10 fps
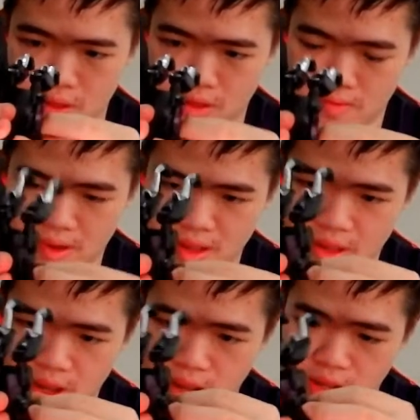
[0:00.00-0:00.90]
If I
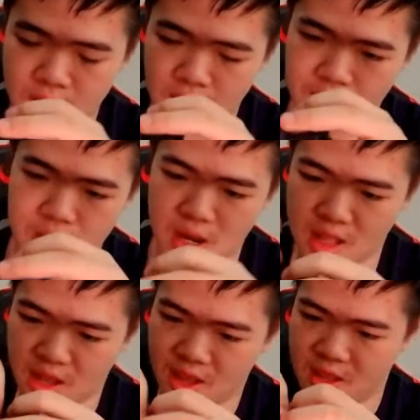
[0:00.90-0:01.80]
can tab it
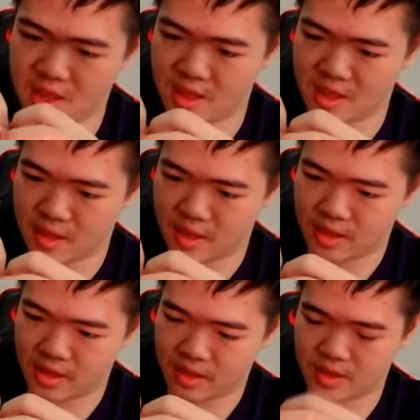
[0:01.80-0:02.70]
together,
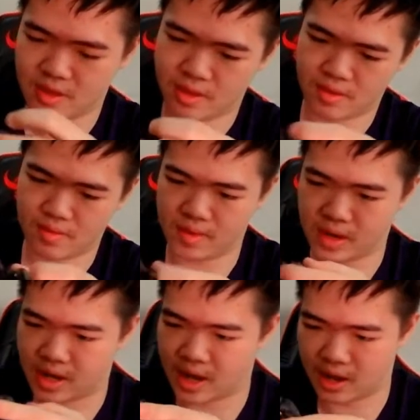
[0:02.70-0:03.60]
which I
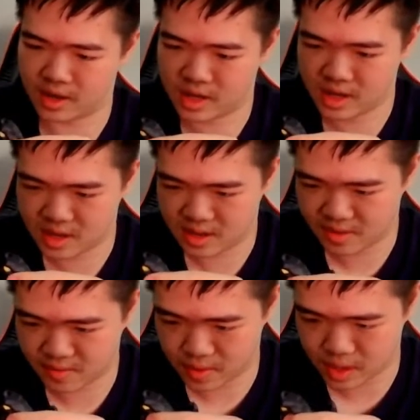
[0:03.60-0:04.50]
can't for
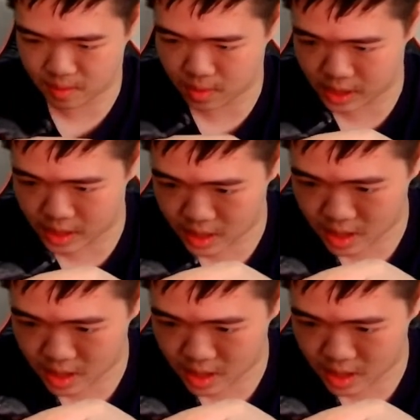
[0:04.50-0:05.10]
some reason.